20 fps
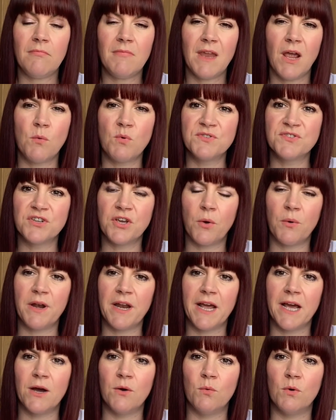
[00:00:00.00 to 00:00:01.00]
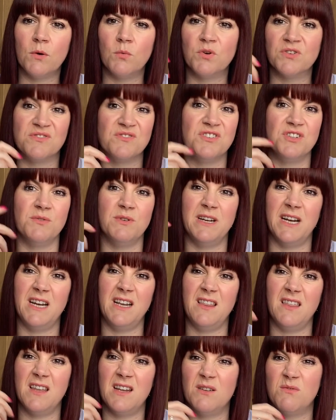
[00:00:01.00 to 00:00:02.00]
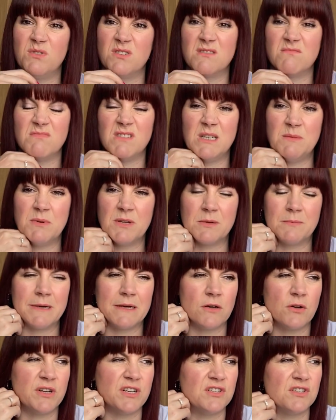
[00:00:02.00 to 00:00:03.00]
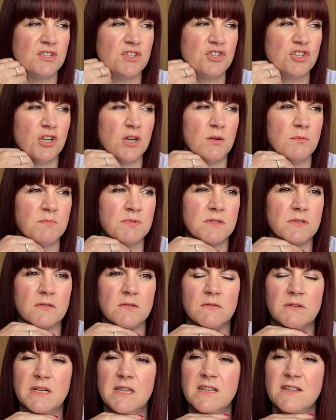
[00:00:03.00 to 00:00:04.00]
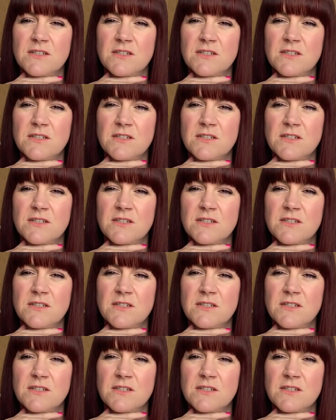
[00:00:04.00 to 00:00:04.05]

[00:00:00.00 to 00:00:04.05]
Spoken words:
I wasn't going out, I wasn't doing anything, I wasn't really bothered about going to the shops or anything,